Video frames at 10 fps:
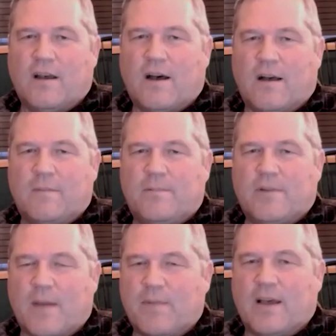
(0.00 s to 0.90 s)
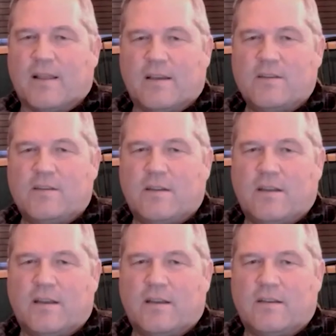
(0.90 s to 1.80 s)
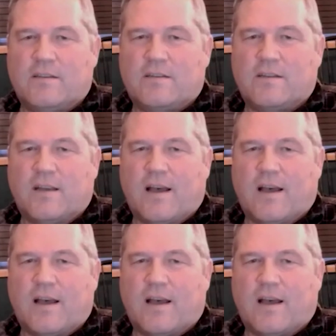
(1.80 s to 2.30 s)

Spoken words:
Top of that list is